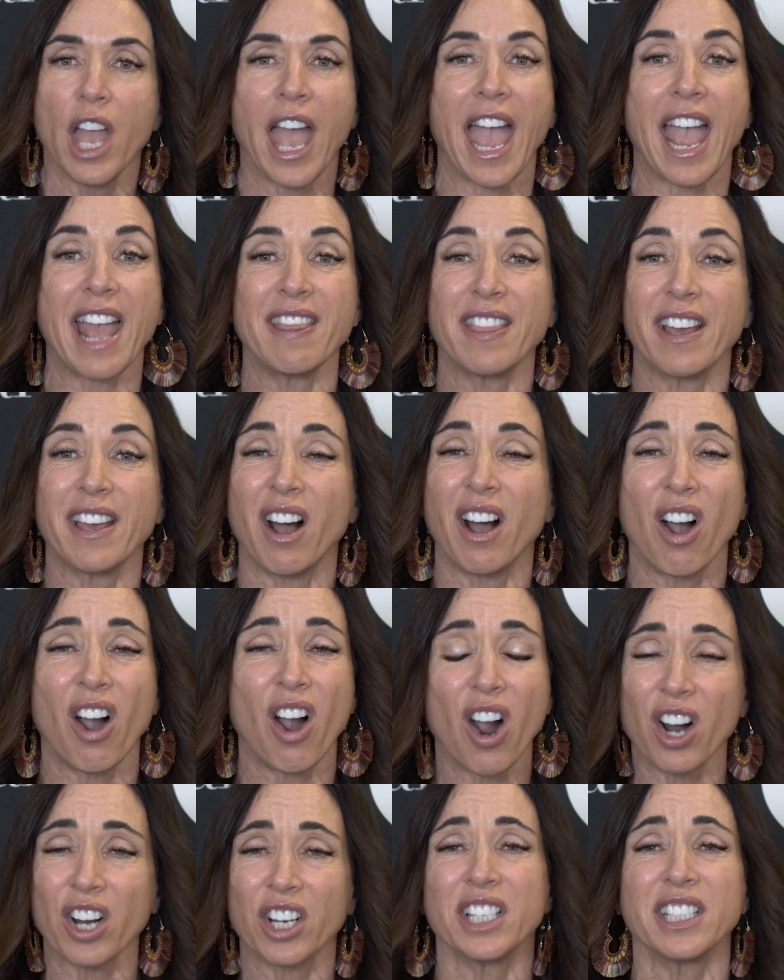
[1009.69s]
and the
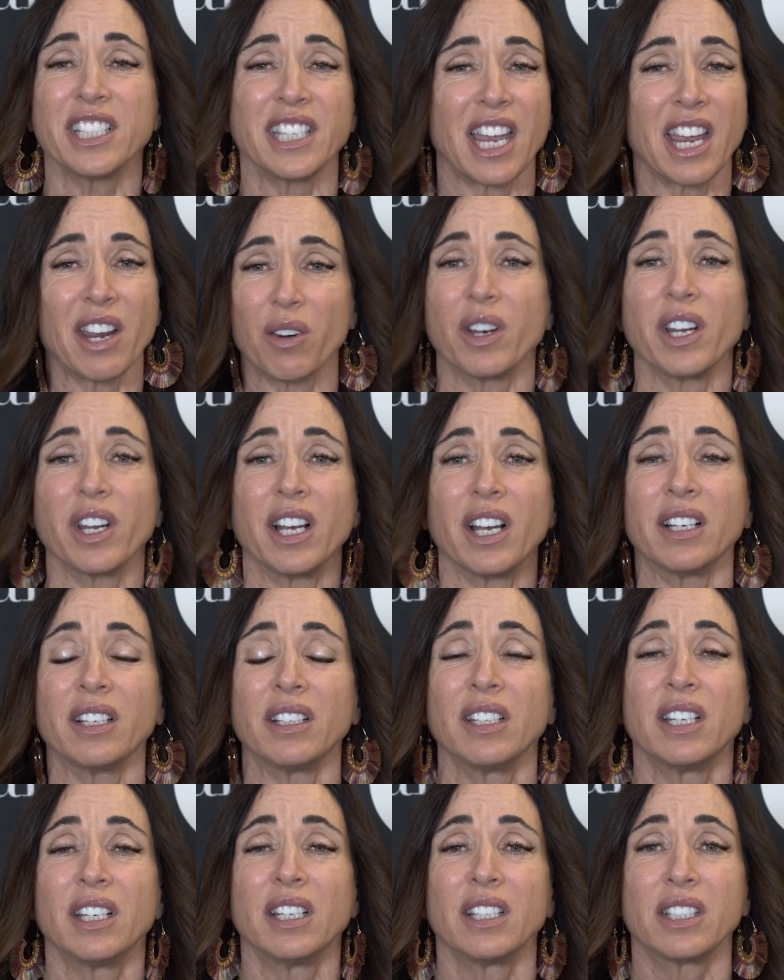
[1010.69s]
hardest area
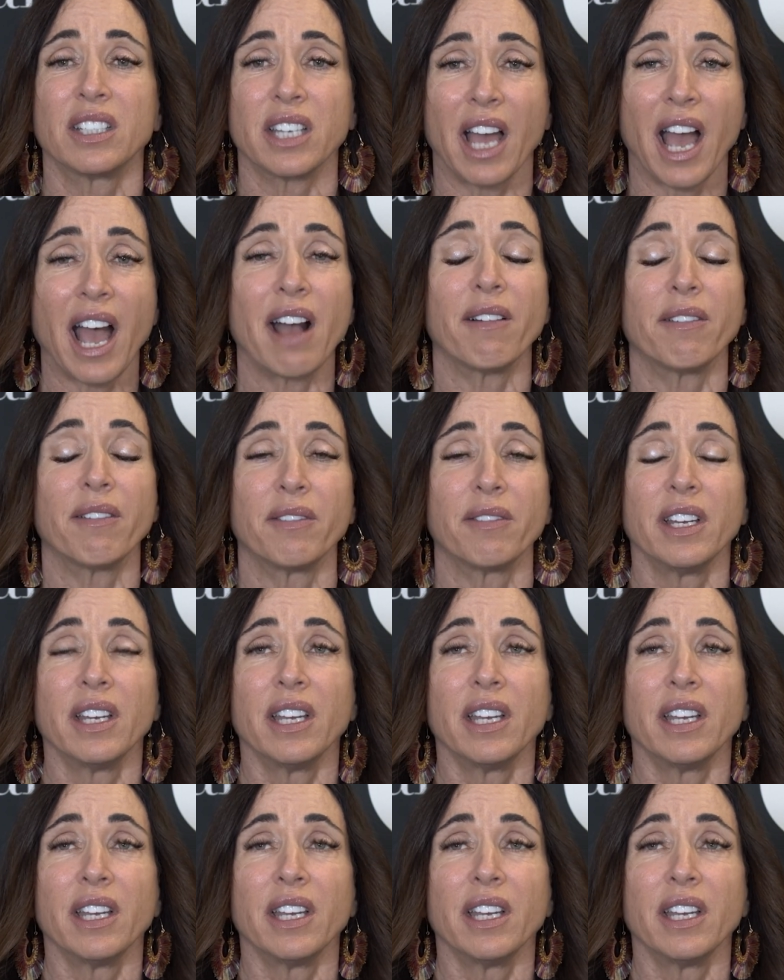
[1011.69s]
to have